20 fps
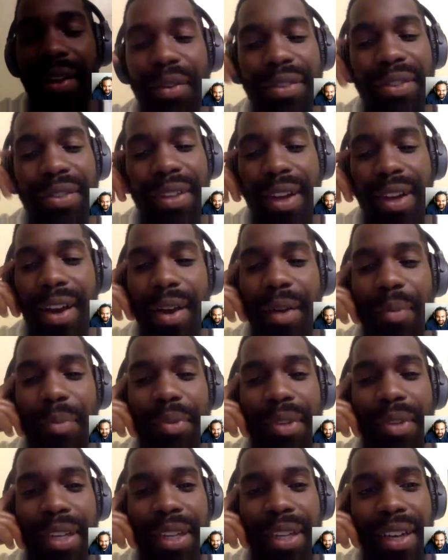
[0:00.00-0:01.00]
was a
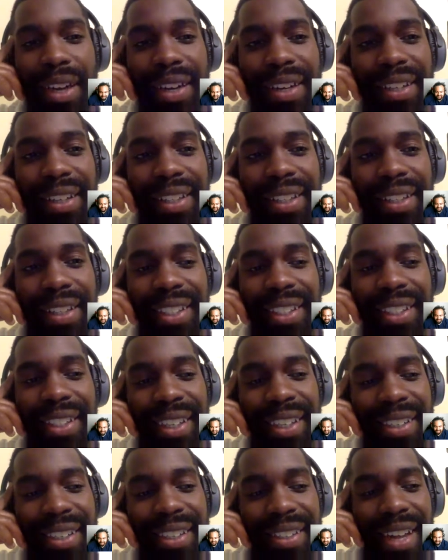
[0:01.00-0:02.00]
company
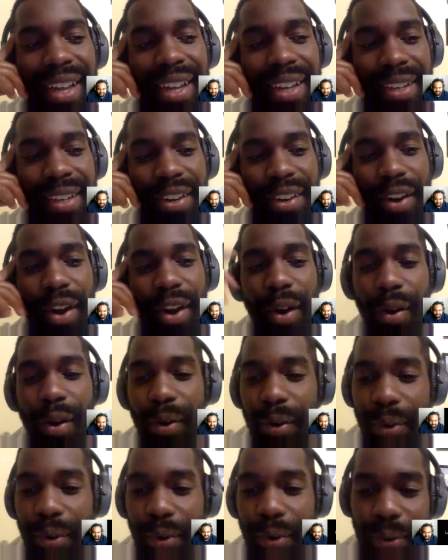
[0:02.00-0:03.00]
that their
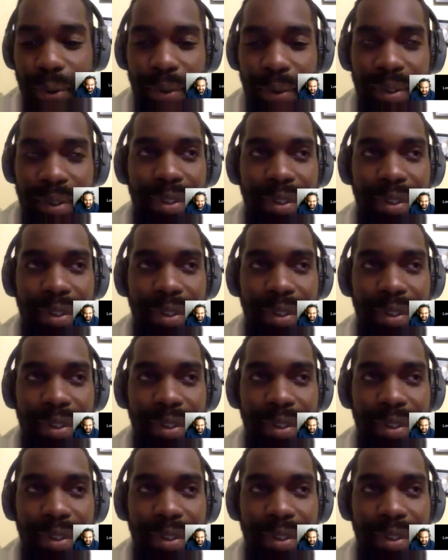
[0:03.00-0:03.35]
whole